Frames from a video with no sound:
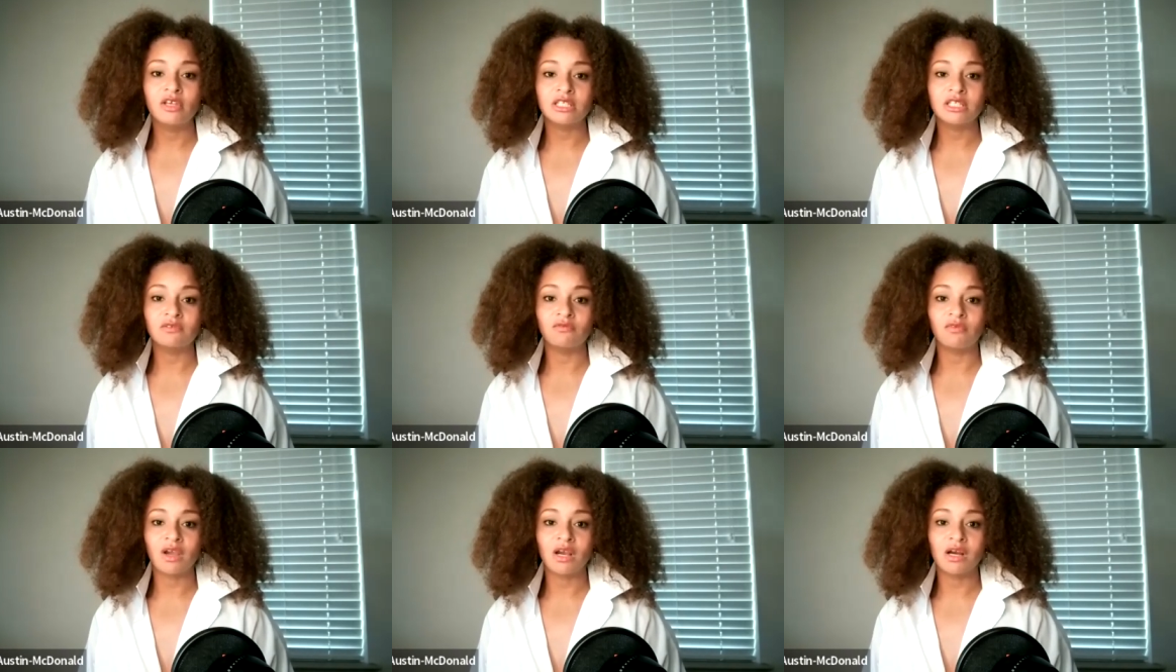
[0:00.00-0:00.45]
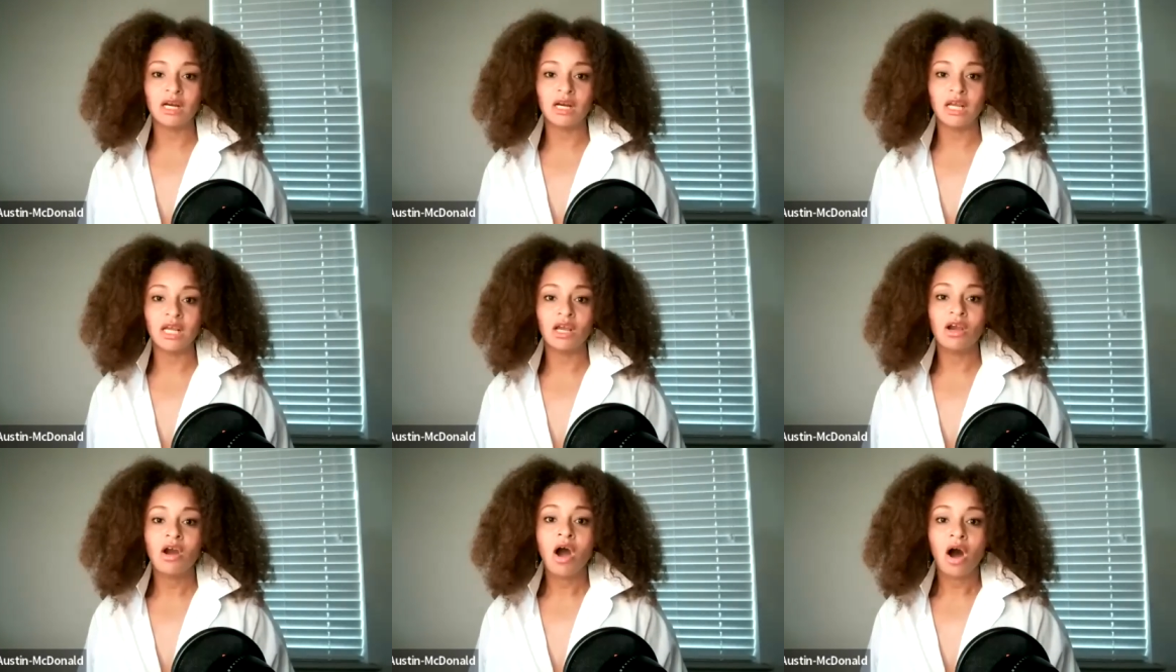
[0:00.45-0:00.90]
in this
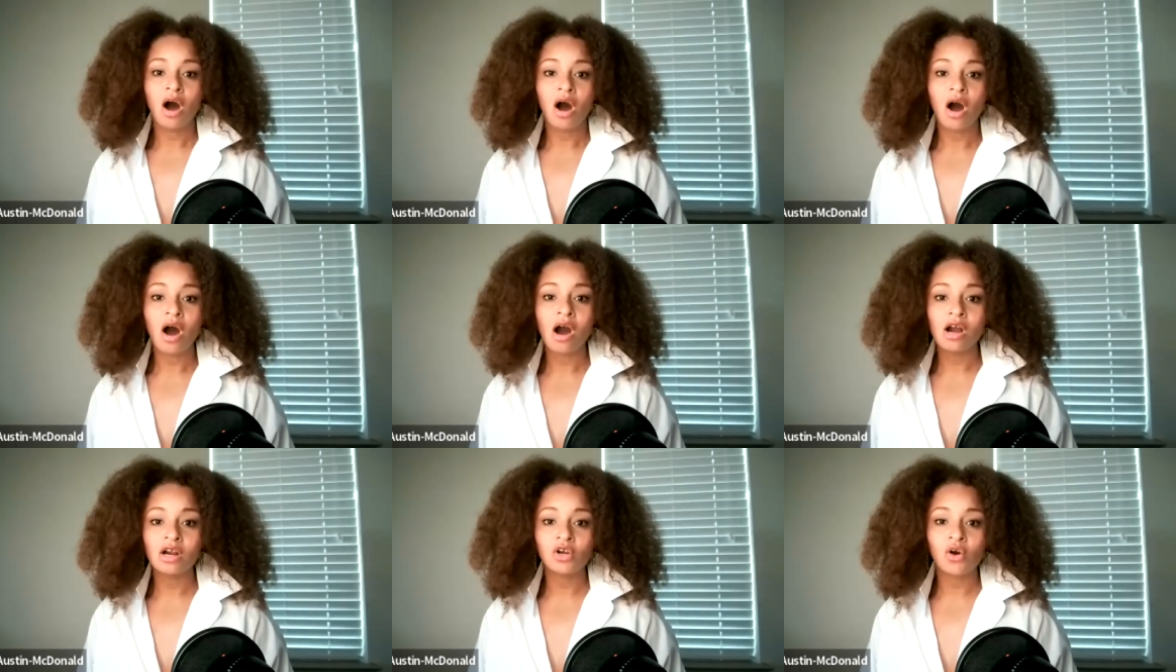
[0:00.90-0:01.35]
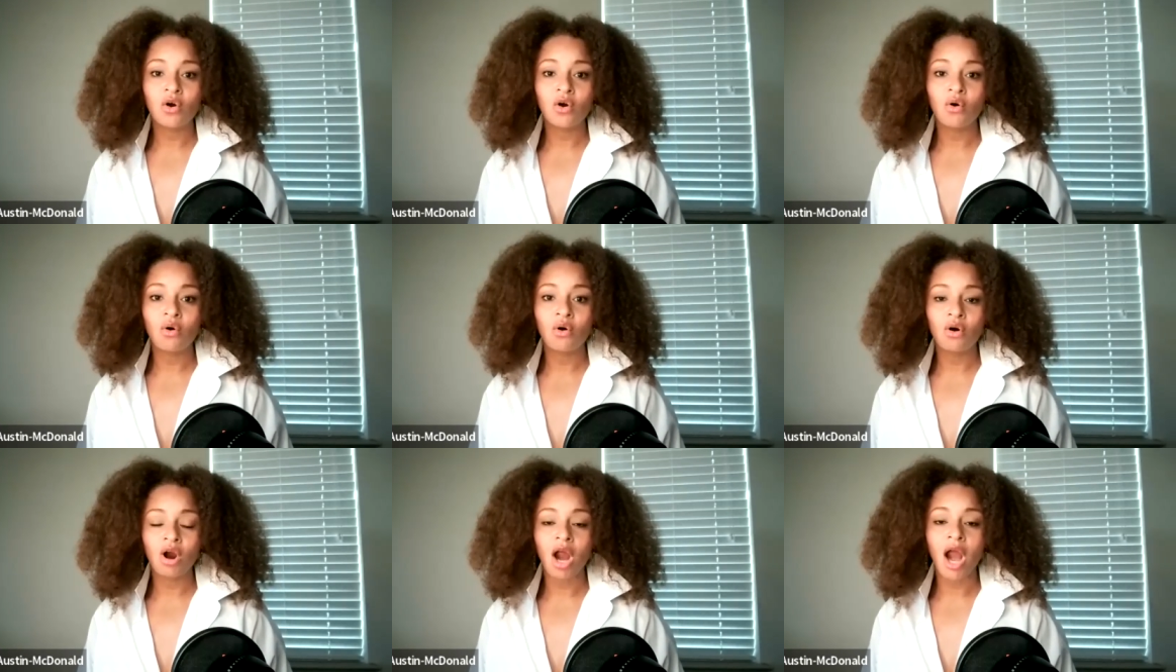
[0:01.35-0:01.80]
very
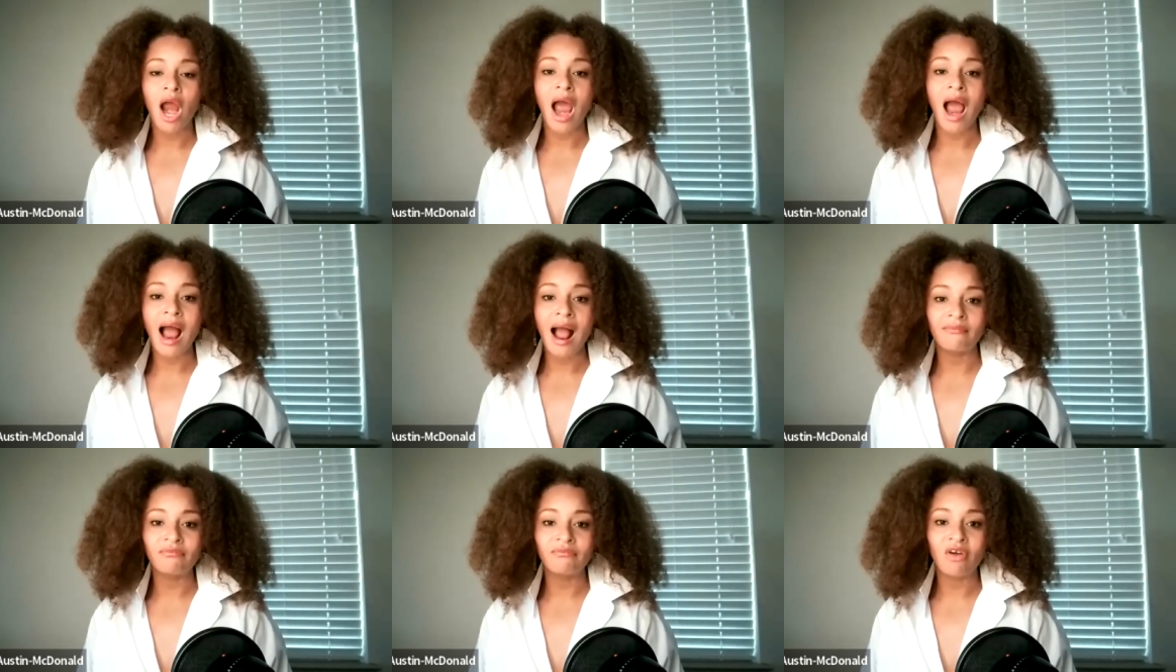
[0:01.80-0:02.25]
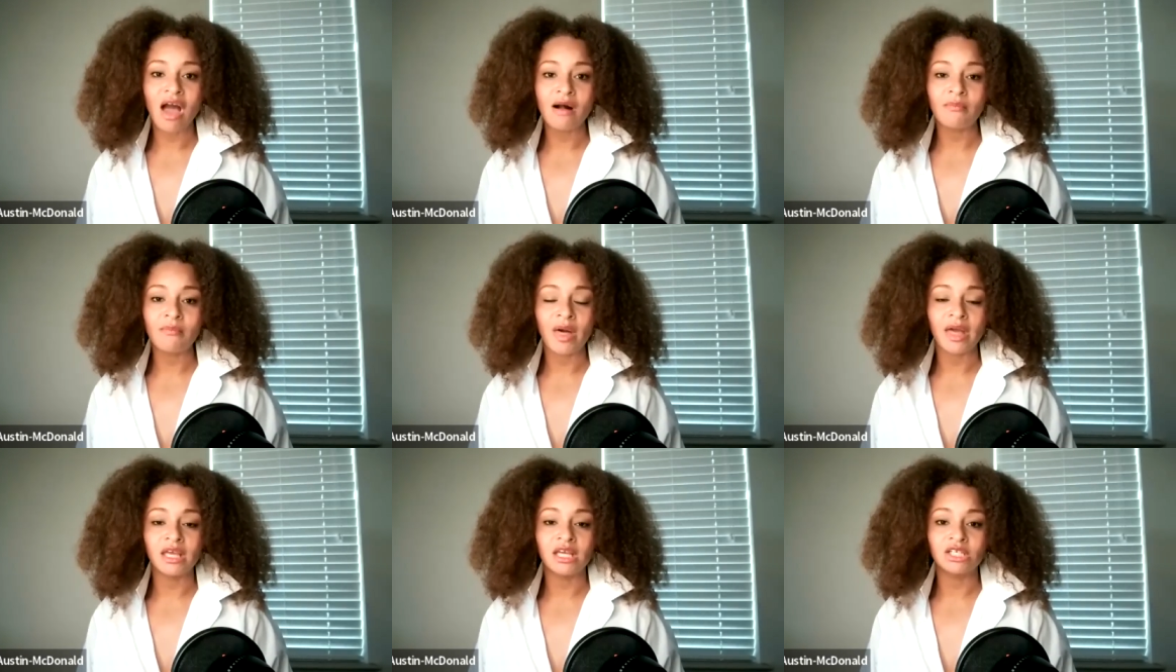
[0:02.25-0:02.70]
hardcore i've
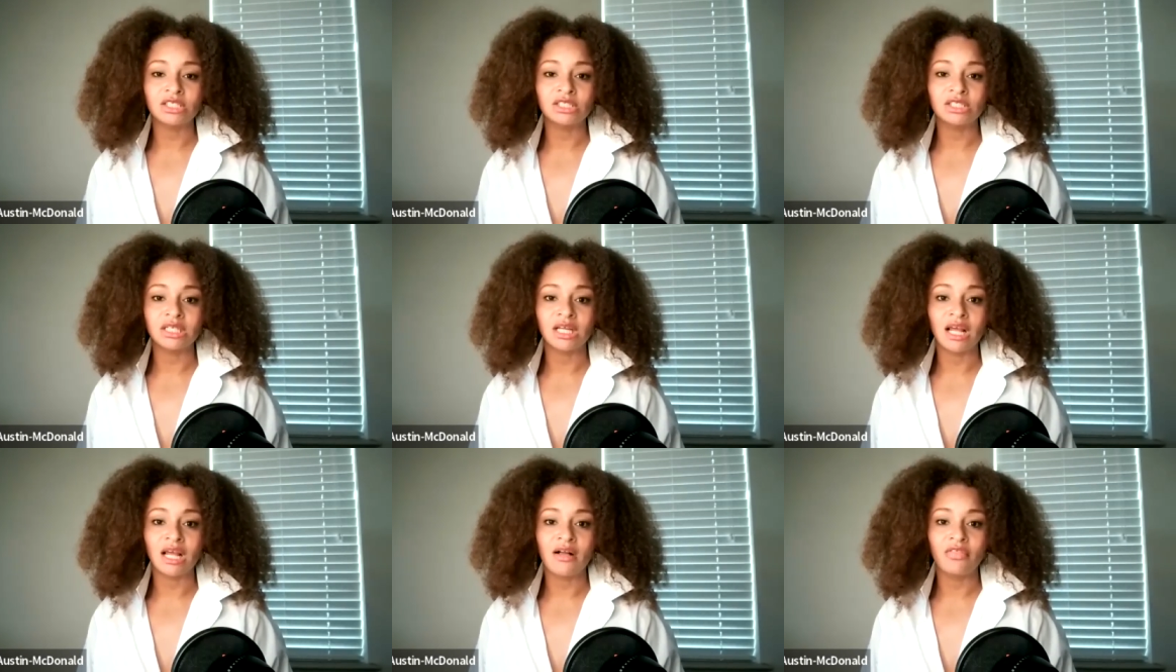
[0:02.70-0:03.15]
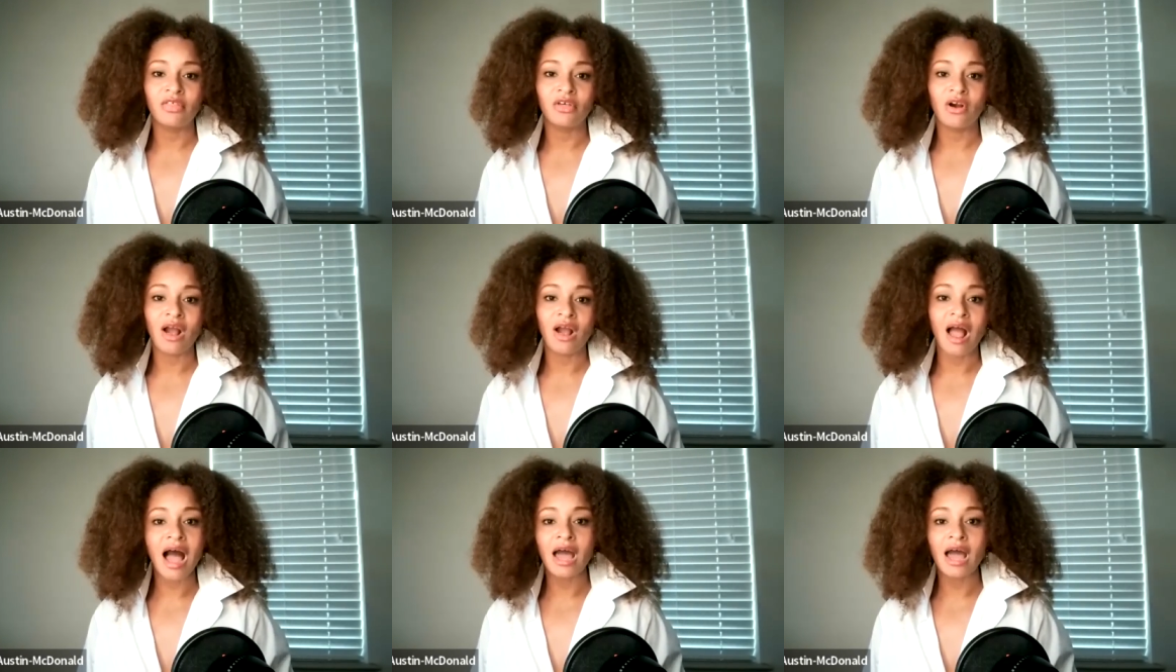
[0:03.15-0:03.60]
got my ish
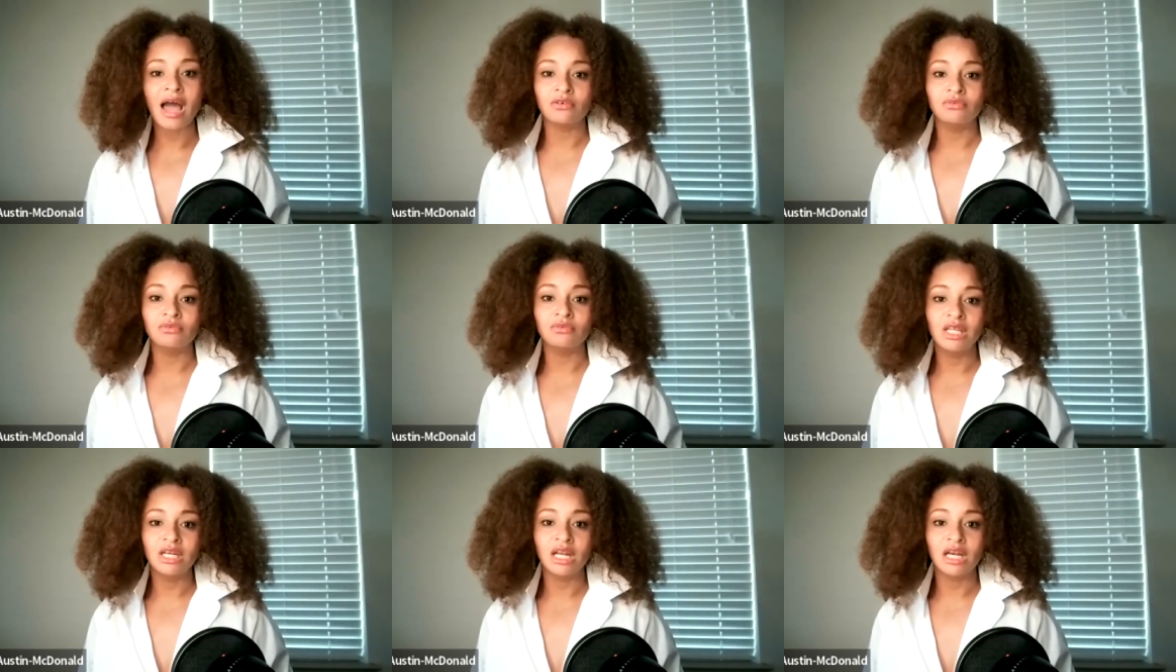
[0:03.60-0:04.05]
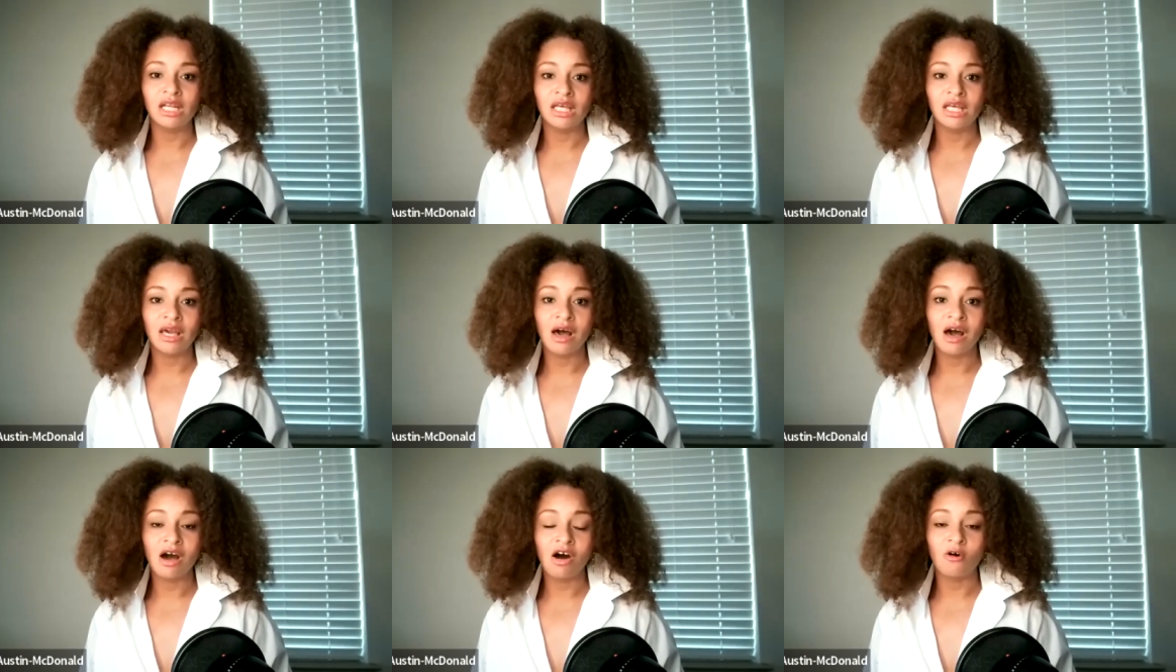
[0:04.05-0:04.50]
together i don't need
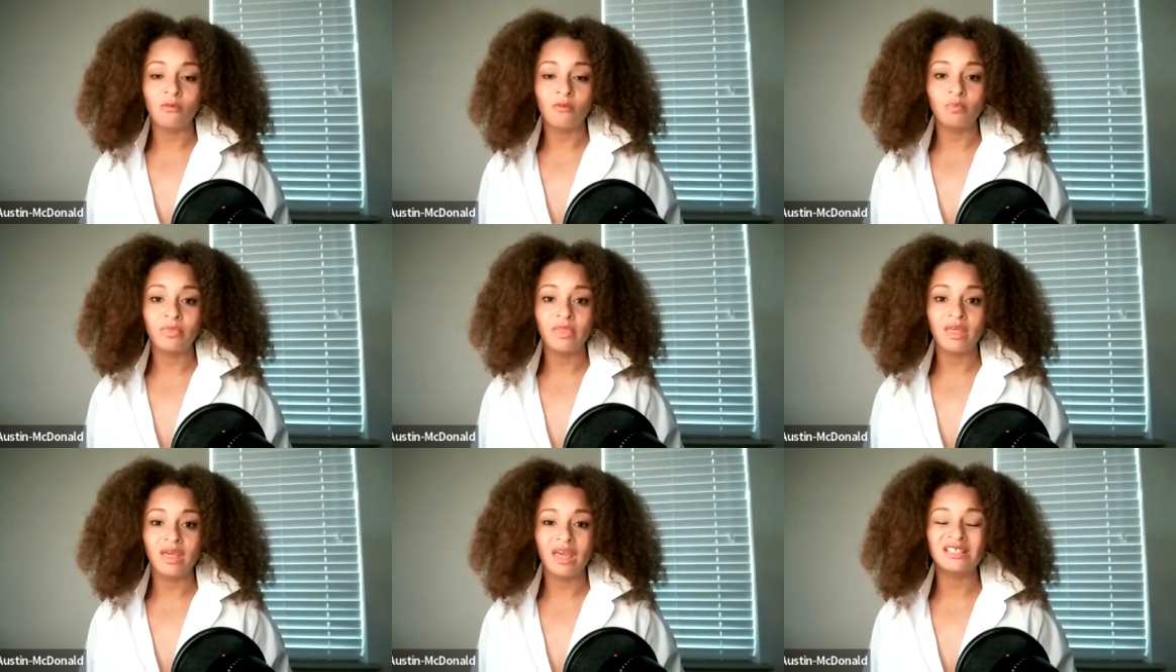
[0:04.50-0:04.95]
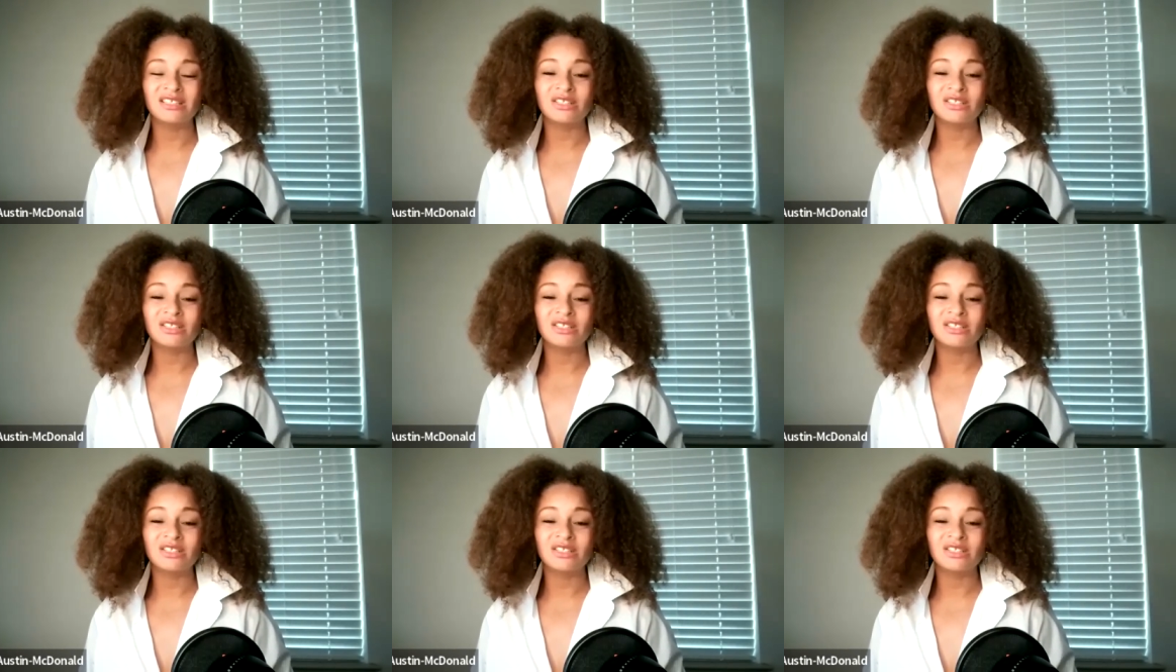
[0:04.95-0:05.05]
any help